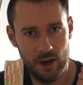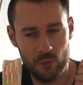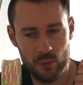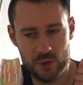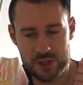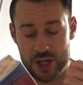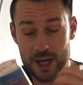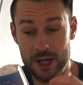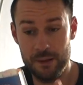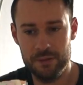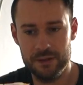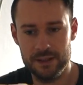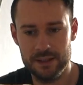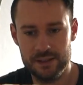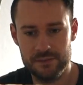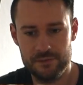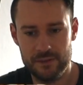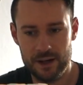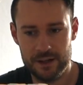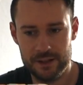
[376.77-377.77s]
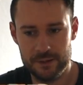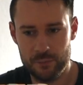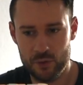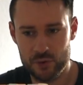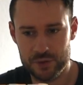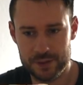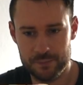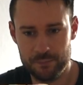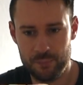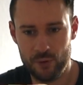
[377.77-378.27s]
which I believe are the
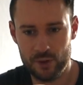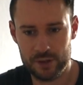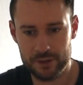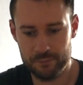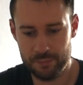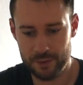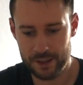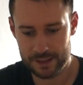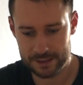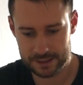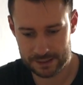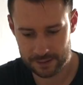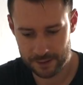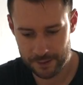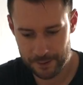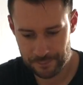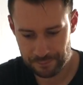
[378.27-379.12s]
most important parts.